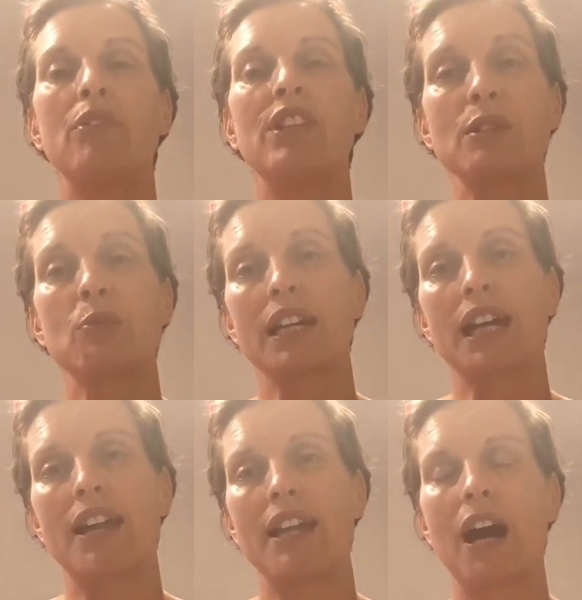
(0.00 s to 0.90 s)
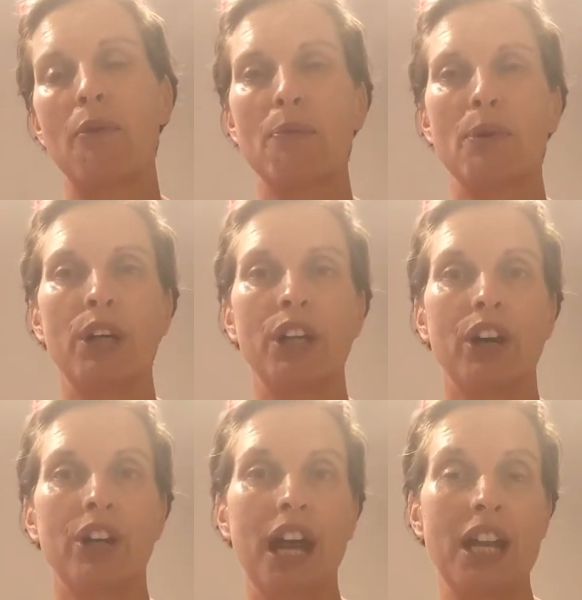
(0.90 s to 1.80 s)
This weekend I'll be putting
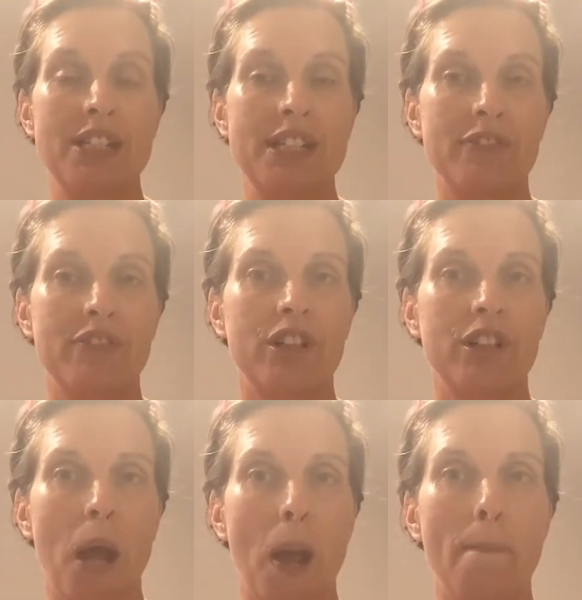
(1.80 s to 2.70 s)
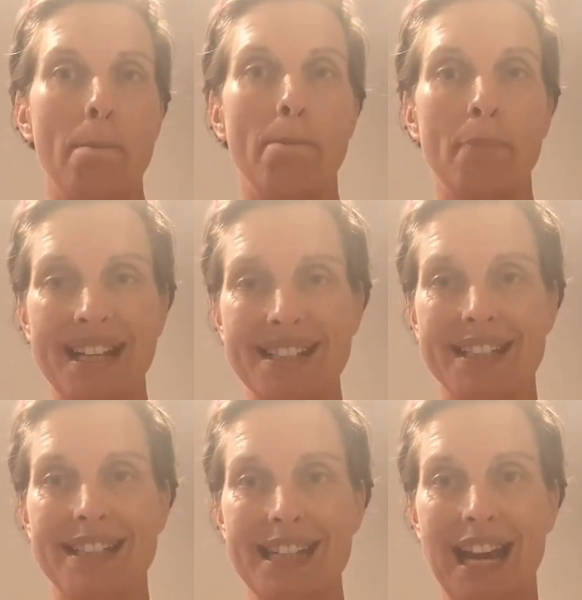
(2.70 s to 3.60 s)
on a different
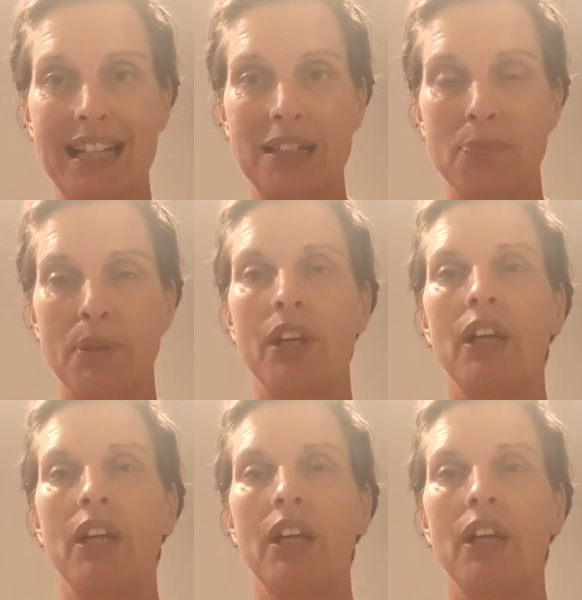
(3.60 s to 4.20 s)
mask type.